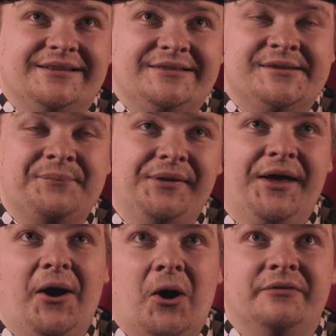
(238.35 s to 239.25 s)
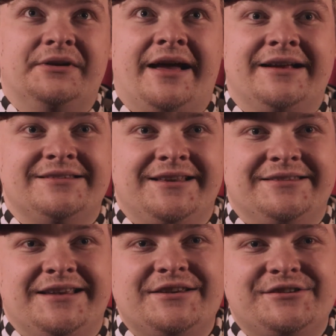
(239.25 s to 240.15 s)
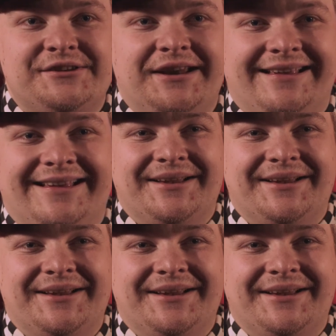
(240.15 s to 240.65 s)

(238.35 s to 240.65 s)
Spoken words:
this overnight sensation.